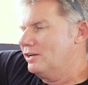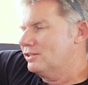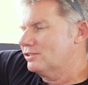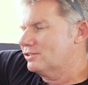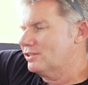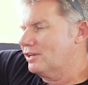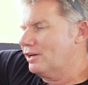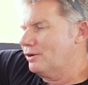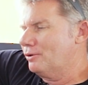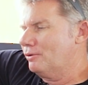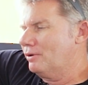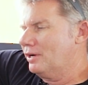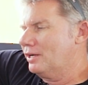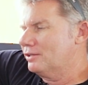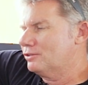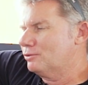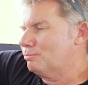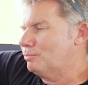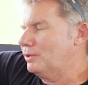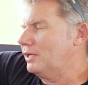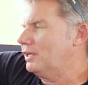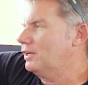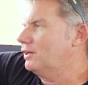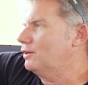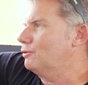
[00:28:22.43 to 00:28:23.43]
So,
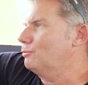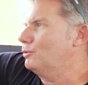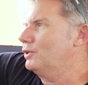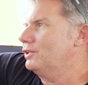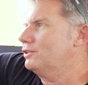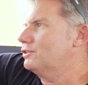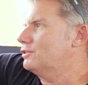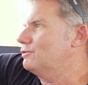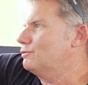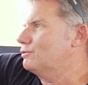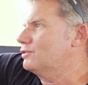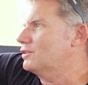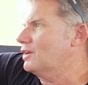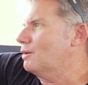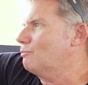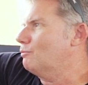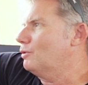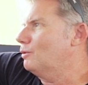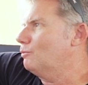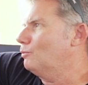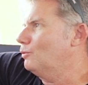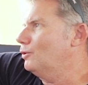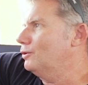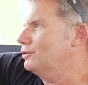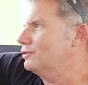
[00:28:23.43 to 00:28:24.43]
speaking of which, if
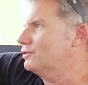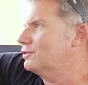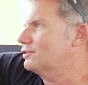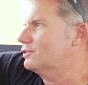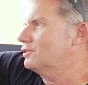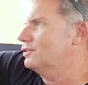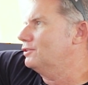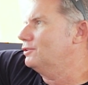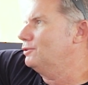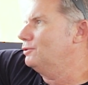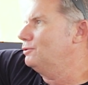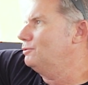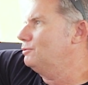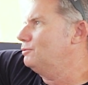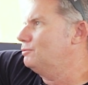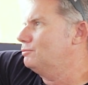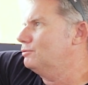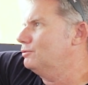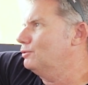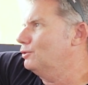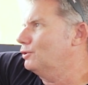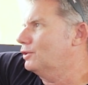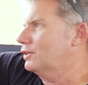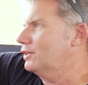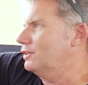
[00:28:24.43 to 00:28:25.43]
someone wants to
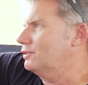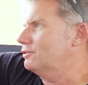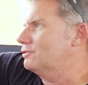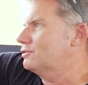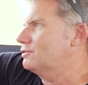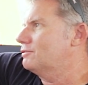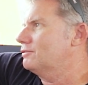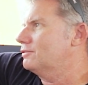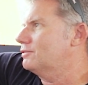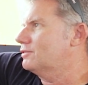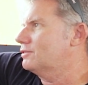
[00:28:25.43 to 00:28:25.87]
look at